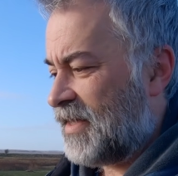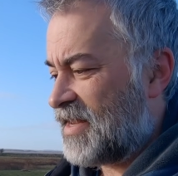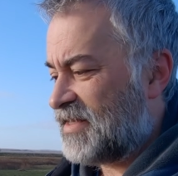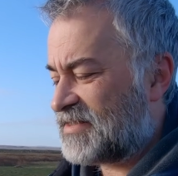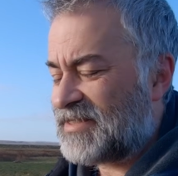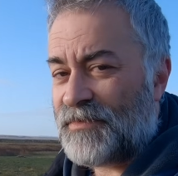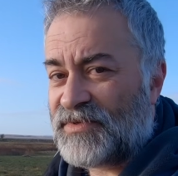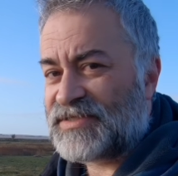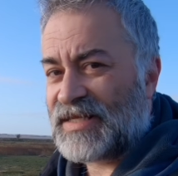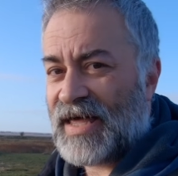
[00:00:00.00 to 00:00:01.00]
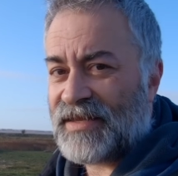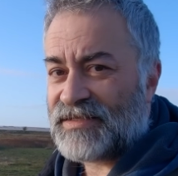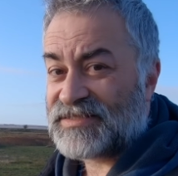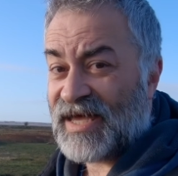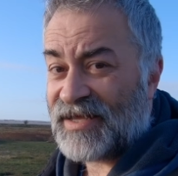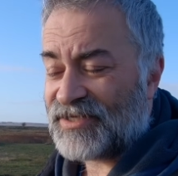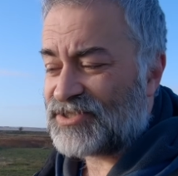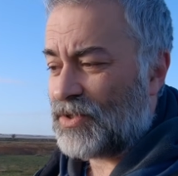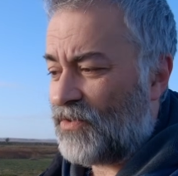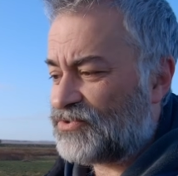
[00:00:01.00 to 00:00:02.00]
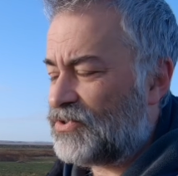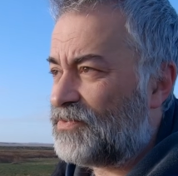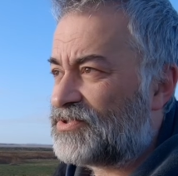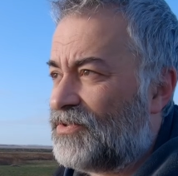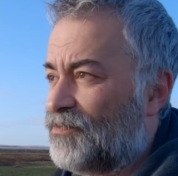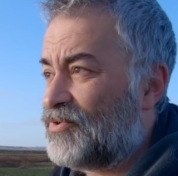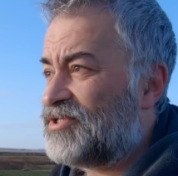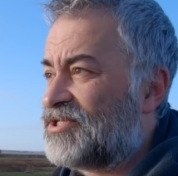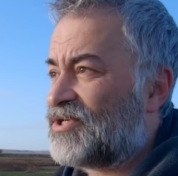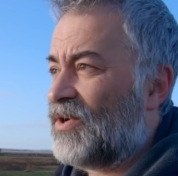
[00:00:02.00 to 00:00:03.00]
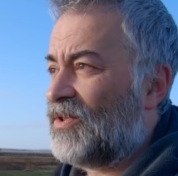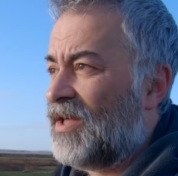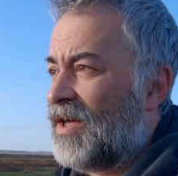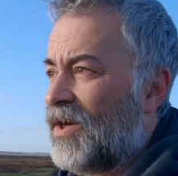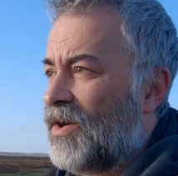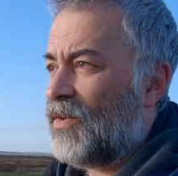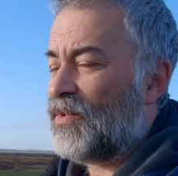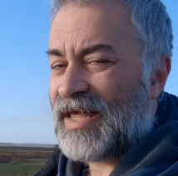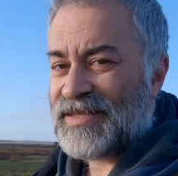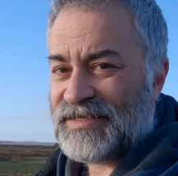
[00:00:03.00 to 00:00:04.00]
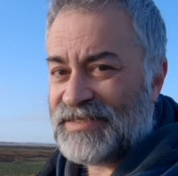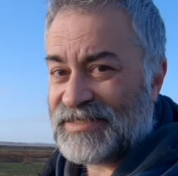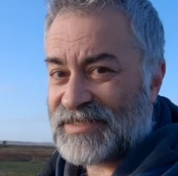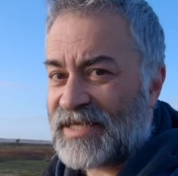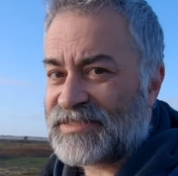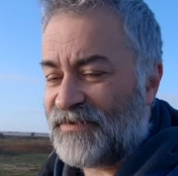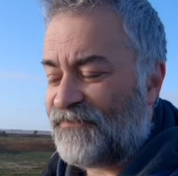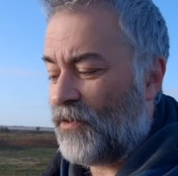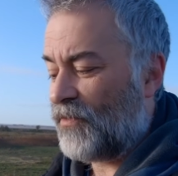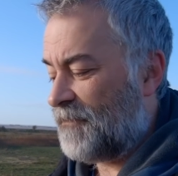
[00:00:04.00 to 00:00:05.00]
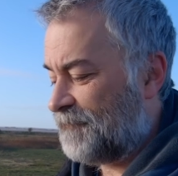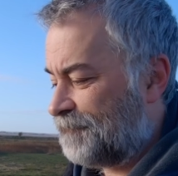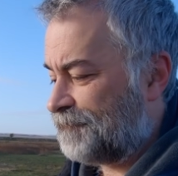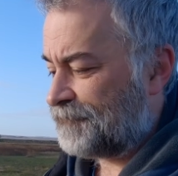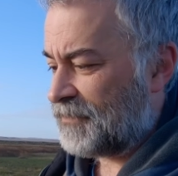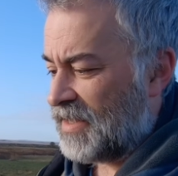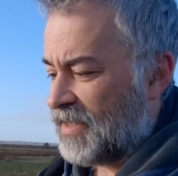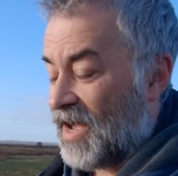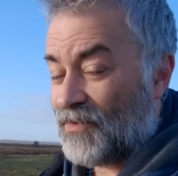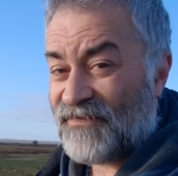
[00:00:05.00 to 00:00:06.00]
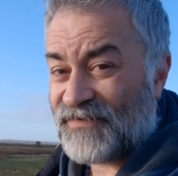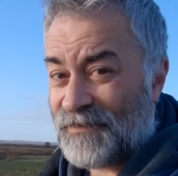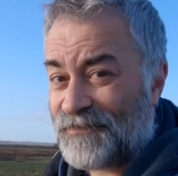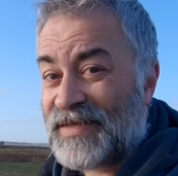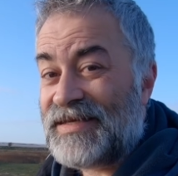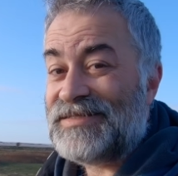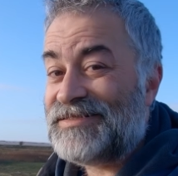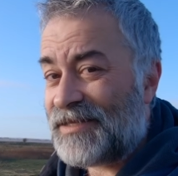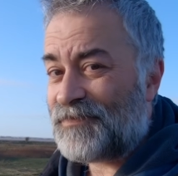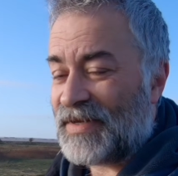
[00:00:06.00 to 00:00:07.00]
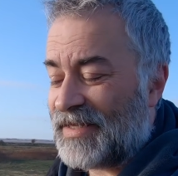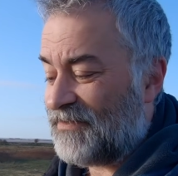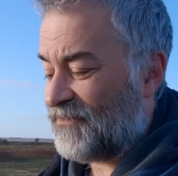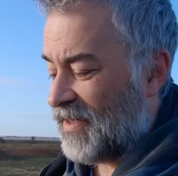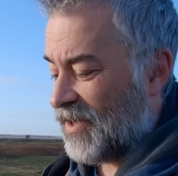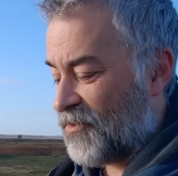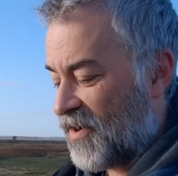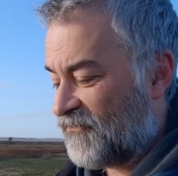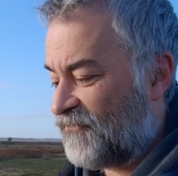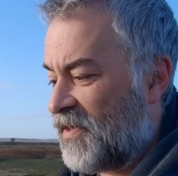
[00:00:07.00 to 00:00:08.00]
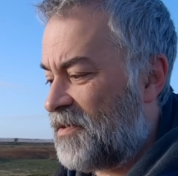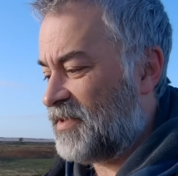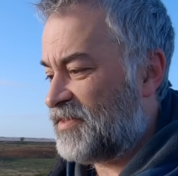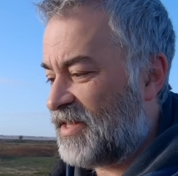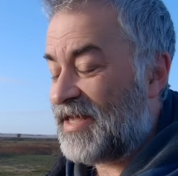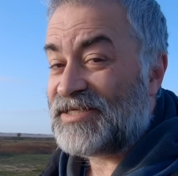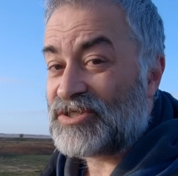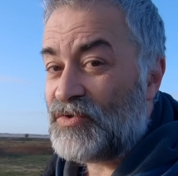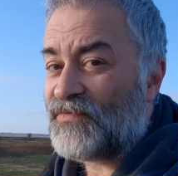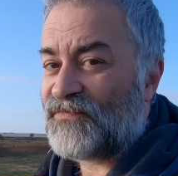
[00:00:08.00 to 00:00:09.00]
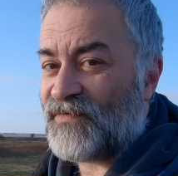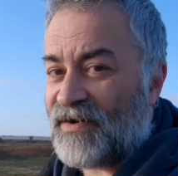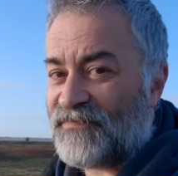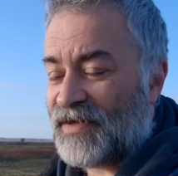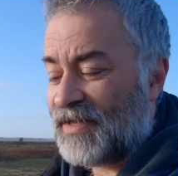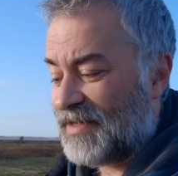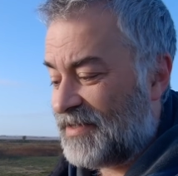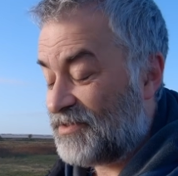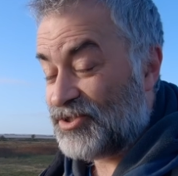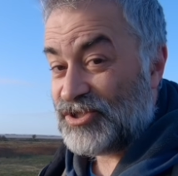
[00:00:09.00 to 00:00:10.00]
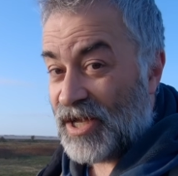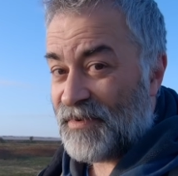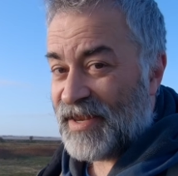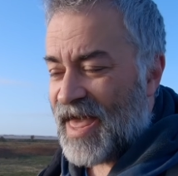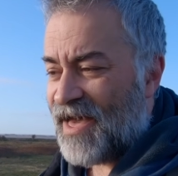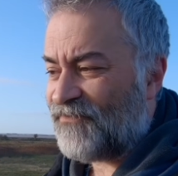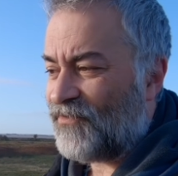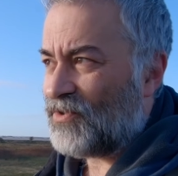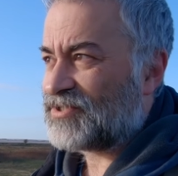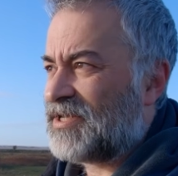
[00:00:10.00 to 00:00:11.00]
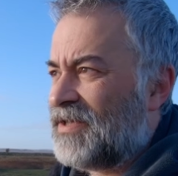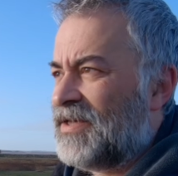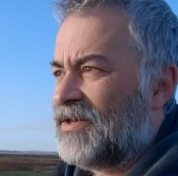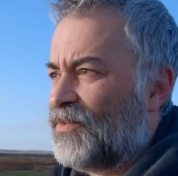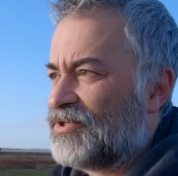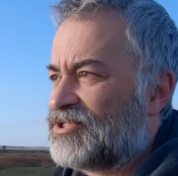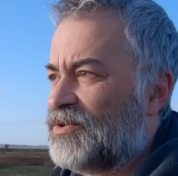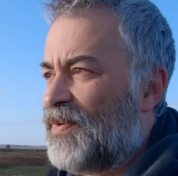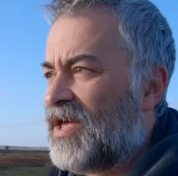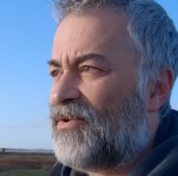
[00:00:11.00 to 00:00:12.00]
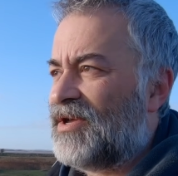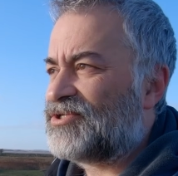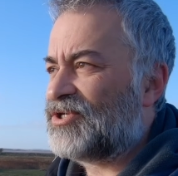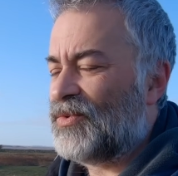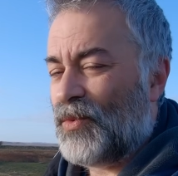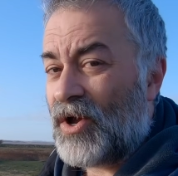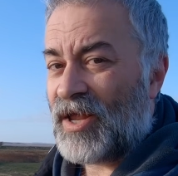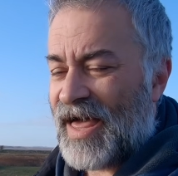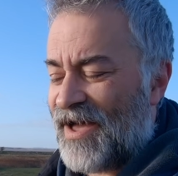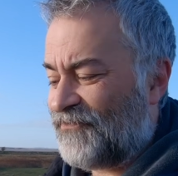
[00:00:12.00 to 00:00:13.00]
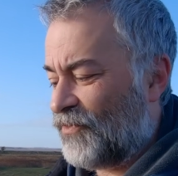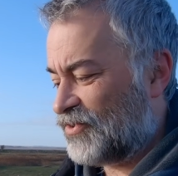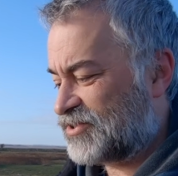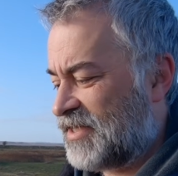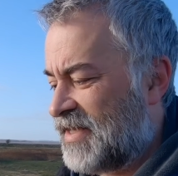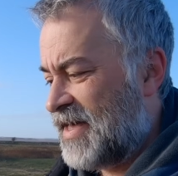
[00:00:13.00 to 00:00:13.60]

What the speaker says: Any attempt to land tanks or troops on British soil would end in disaster for him. However, he did believe quite firmly that his Luftwaffe, the German Air Force, was superior to the Royal Air Force.